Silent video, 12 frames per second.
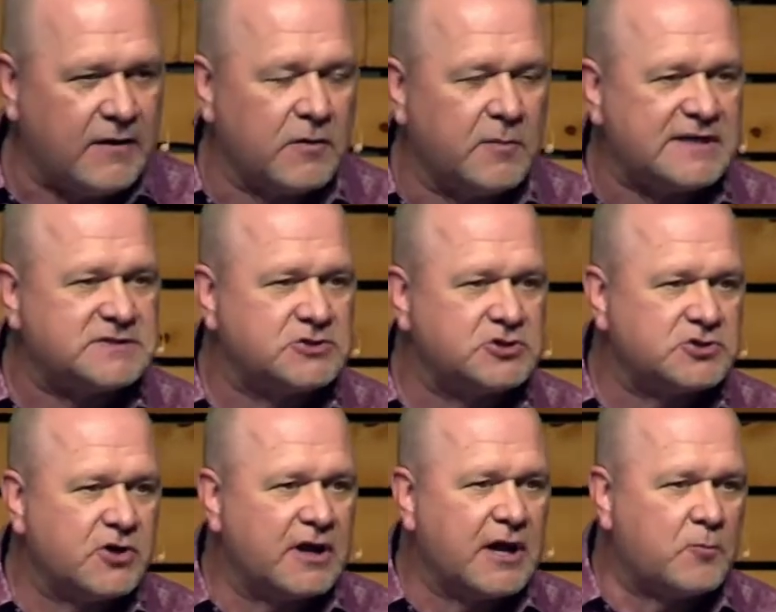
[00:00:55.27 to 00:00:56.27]
The message is
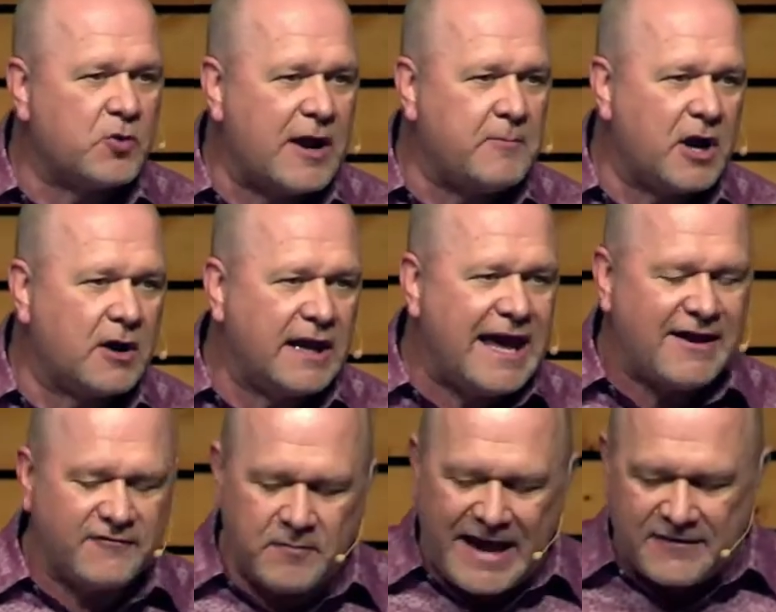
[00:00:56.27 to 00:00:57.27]
going to come primarily out
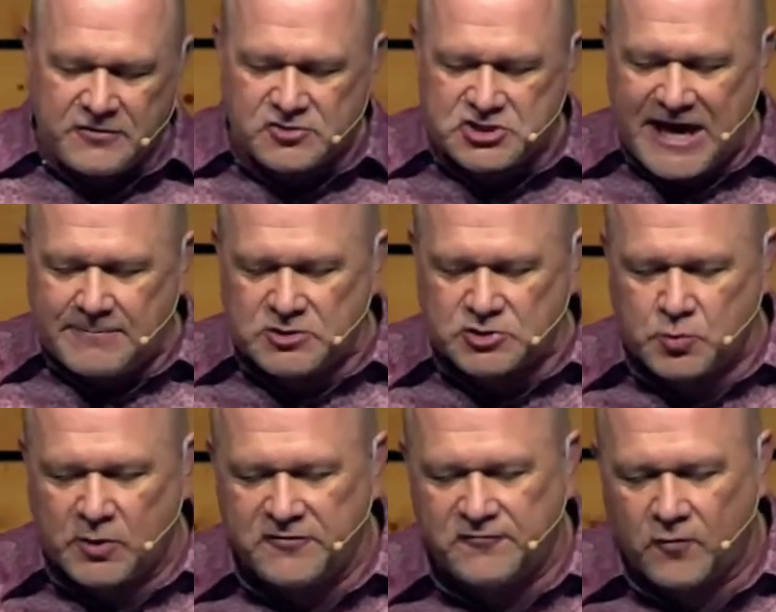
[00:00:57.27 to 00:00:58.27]
of Matthew chapter
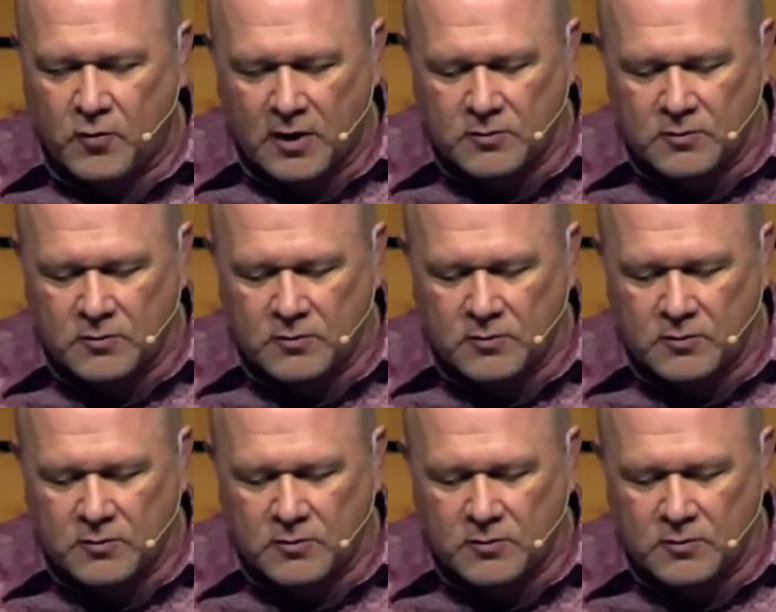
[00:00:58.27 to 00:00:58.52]
24,